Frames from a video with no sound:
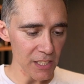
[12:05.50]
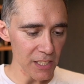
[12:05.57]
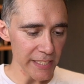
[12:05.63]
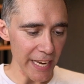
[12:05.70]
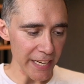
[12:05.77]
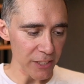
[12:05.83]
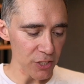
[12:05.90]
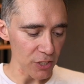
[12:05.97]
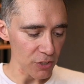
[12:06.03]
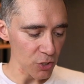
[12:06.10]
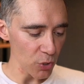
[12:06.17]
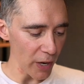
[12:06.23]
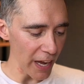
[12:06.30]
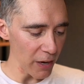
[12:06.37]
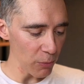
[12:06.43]
section,
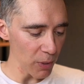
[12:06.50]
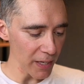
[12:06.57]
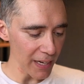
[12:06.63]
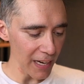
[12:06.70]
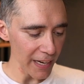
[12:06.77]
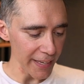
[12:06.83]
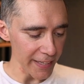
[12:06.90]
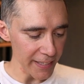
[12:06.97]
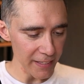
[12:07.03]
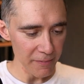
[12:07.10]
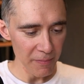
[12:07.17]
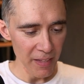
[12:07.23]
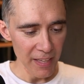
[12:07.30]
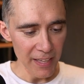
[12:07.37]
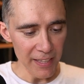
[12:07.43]
so I will click
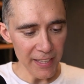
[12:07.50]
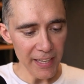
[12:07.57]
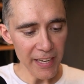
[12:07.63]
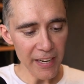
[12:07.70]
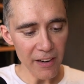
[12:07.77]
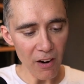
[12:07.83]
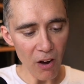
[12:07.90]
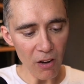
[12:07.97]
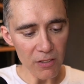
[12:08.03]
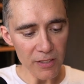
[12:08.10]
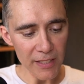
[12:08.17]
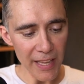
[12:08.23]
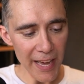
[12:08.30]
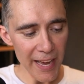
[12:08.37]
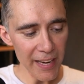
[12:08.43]
here on
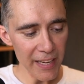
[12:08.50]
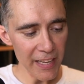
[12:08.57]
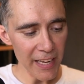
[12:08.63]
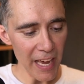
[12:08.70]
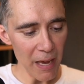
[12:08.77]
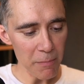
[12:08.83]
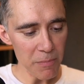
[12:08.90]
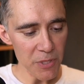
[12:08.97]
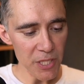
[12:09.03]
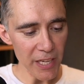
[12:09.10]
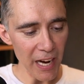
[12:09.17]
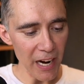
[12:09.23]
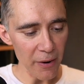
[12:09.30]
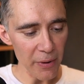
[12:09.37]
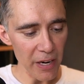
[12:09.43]
any empty
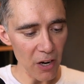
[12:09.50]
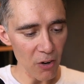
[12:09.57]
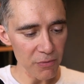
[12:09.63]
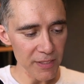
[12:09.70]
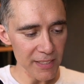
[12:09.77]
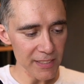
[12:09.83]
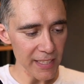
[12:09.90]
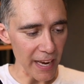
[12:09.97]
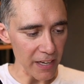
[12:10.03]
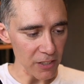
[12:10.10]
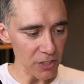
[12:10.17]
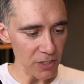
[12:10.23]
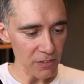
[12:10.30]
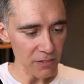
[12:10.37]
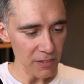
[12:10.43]
area of the
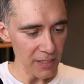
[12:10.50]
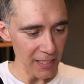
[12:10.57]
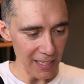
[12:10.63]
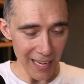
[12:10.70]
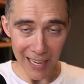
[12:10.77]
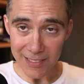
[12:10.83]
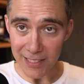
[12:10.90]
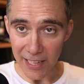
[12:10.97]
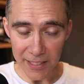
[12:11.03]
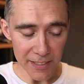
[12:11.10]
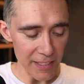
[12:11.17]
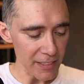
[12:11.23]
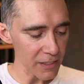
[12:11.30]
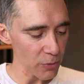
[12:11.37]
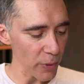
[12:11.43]
section, as I
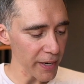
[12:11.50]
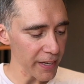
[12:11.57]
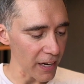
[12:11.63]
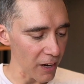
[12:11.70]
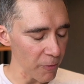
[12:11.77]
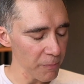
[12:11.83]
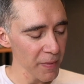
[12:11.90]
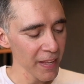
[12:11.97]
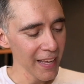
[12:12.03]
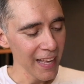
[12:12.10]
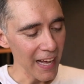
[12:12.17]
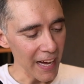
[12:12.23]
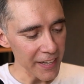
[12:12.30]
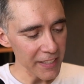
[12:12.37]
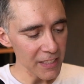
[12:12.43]
did right now,
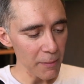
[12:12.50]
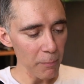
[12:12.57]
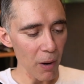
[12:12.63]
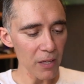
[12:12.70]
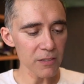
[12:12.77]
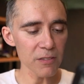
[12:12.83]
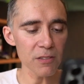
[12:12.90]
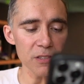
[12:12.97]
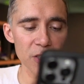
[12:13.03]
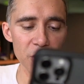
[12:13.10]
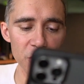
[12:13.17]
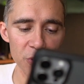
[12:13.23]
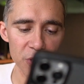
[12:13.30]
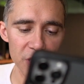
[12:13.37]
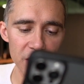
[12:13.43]
and in the button
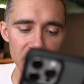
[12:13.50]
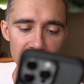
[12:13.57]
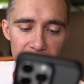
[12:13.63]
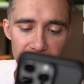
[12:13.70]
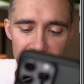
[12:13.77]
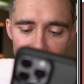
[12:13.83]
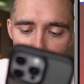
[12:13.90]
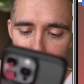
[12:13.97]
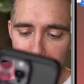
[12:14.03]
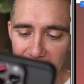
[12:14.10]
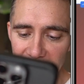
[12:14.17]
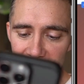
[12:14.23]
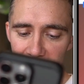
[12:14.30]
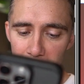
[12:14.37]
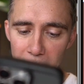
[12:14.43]
you see the
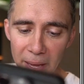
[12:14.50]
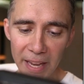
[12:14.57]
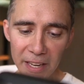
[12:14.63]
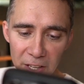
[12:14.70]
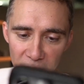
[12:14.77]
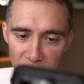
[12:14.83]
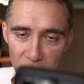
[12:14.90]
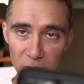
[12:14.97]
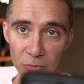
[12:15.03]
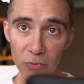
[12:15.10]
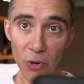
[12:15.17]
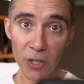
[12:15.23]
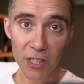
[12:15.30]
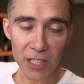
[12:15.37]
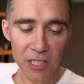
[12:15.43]
main menu
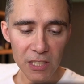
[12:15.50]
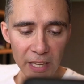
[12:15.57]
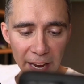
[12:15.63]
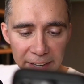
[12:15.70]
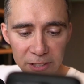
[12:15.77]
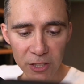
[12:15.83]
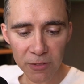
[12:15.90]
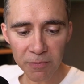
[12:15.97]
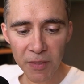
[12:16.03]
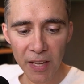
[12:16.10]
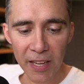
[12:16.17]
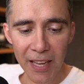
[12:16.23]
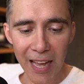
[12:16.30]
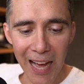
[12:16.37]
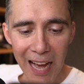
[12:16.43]
for this section,
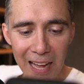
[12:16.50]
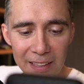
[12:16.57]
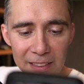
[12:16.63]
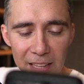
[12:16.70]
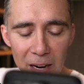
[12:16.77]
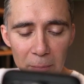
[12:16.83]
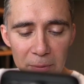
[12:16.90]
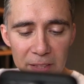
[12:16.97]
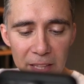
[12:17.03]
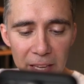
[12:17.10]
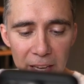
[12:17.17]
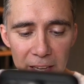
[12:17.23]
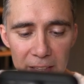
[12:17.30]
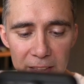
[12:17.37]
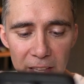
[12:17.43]
and
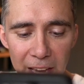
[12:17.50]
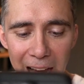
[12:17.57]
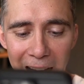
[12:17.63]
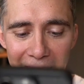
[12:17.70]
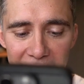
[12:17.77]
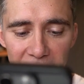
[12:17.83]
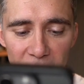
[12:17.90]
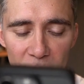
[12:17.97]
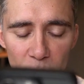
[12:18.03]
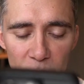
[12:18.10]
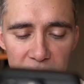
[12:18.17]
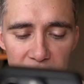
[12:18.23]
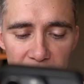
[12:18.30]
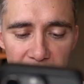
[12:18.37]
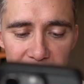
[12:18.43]
the icon,
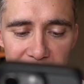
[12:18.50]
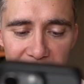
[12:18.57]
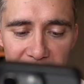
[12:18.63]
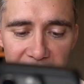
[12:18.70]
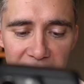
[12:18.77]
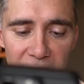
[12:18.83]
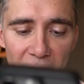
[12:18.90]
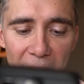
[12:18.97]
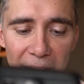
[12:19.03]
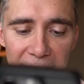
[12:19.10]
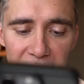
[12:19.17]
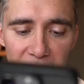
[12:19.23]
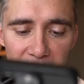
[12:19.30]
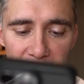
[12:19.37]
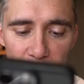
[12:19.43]
which is the gear
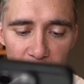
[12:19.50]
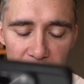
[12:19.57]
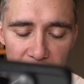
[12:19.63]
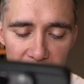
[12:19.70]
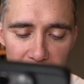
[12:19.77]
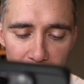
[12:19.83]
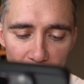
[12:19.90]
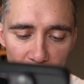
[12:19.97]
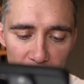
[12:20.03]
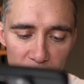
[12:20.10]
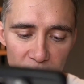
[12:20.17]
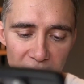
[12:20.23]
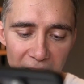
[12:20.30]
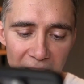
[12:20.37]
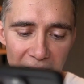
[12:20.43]
icon, which is more to
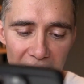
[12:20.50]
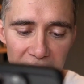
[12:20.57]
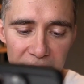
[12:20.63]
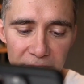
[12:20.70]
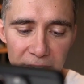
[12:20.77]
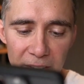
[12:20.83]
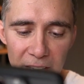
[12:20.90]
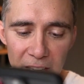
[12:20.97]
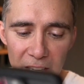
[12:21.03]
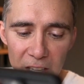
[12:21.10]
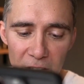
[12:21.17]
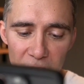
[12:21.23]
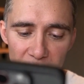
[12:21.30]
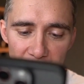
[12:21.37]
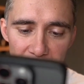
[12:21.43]
the left.
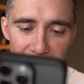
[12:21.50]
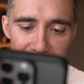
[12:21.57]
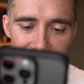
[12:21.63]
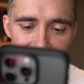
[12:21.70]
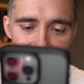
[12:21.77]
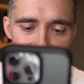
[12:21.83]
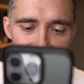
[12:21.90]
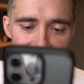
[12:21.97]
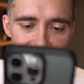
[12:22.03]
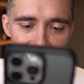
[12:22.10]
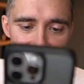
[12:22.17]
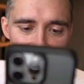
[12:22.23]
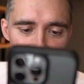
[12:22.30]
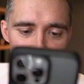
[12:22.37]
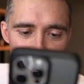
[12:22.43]
If I click
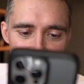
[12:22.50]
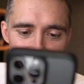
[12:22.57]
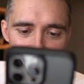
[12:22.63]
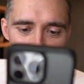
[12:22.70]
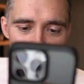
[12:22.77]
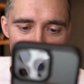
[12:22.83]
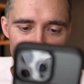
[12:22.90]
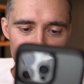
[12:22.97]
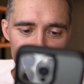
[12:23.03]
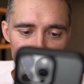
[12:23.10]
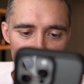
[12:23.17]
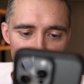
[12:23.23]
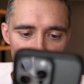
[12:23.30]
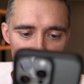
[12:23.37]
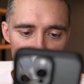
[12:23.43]
there, I can
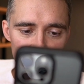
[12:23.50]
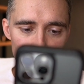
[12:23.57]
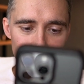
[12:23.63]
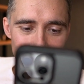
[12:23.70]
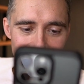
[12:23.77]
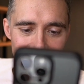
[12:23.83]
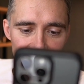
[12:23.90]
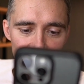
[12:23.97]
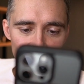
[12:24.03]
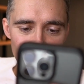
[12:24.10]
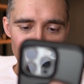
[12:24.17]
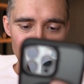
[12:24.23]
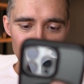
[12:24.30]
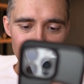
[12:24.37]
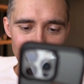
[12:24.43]
go to
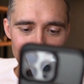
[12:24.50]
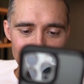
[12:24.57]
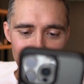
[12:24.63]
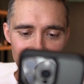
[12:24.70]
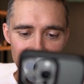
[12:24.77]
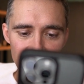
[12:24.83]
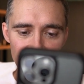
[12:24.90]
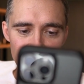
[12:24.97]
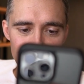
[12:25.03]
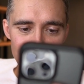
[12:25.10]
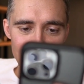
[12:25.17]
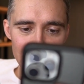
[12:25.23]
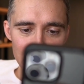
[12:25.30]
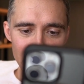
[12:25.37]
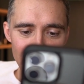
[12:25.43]
background and click on
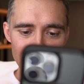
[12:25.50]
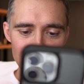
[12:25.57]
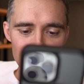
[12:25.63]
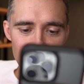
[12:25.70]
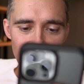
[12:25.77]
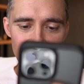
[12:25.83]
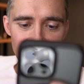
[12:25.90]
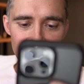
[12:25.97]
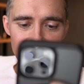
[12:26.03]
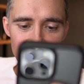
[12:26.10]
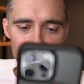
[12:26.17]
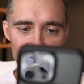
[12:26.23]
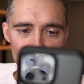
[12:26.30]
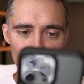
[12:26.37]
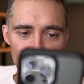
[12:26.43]
image, and I
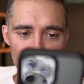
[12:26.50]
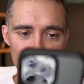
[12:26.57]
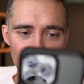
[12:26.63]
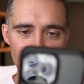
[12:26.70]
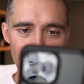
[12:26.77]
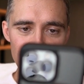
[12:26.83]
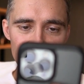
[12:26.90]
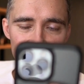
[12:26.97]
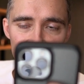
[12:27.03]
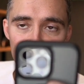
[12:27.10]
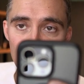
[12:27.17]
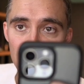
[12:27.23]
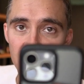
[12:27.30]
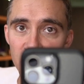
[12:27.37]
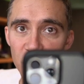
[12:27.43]
can just click on
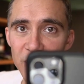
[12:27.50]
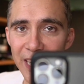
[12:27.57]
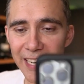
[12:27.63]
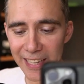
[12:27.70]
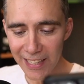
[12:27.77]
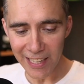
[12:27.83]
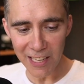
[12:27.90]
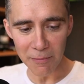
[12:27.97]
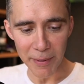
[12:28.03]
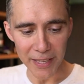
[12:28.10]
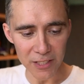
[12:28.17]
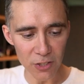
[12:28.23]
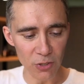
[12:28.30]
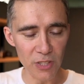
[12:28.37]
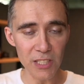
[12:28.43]
choose an
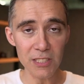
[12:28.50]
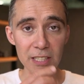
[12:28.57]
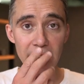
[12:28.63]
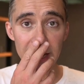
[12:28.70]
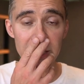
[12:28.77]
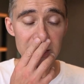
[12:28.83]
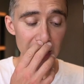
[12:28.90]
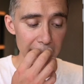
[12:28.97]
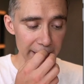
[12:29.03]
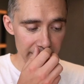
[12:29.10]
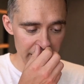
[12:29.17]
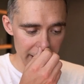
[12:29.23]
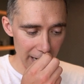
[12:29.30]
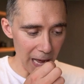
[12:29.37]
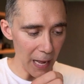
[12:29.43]
image. In this case, I
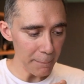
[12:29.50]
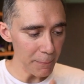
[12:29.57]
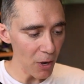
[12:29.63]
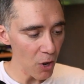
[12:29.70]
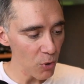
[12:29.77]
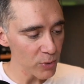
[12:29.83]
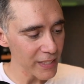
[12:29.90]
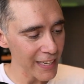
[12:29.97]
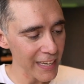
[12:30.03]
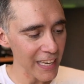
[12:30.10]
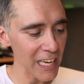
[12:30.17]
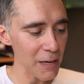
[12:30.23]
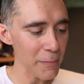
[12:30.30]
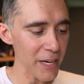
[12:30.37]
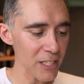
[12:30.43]
can upload an
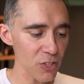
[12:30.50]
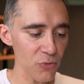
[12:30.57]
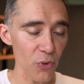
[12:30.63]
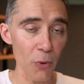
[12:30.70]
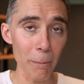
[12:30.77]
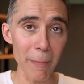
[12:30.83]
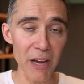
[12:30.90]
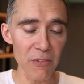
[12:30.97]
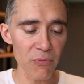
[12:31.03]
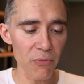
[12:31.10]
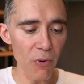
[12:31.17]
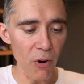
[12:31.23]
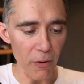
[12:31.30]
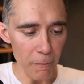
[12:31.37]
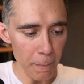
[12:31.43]
image from my
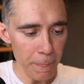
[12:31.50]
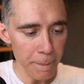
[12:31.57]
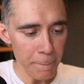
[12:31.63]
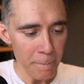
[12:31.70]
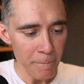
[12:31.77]
phone